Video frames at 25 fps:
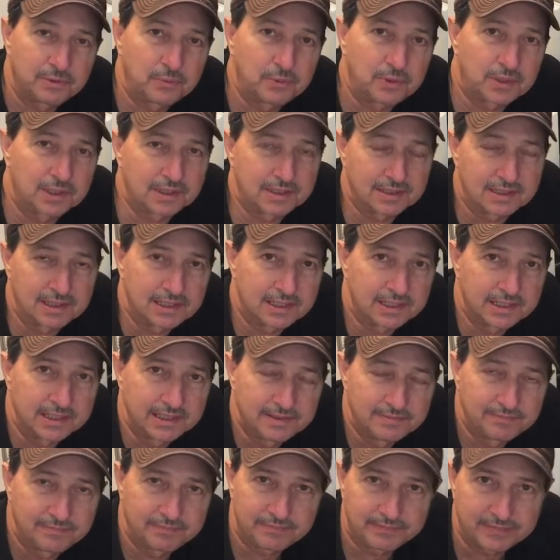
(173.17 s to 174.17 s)
the water
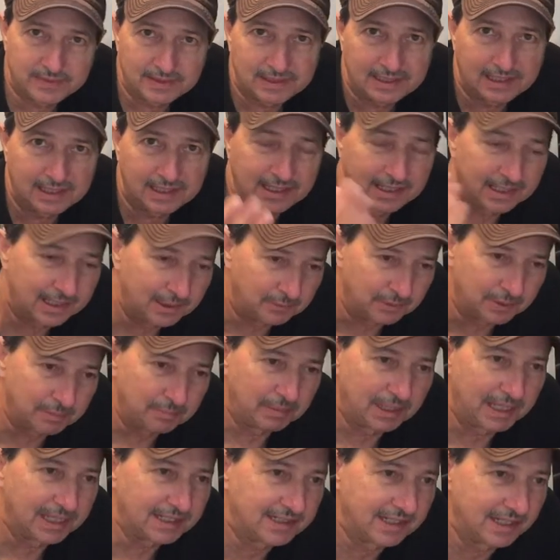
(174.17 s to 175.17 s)
line and I went
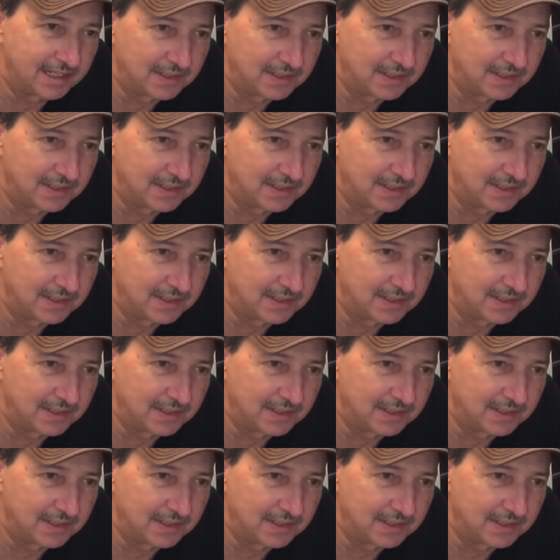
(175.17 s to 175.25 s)
back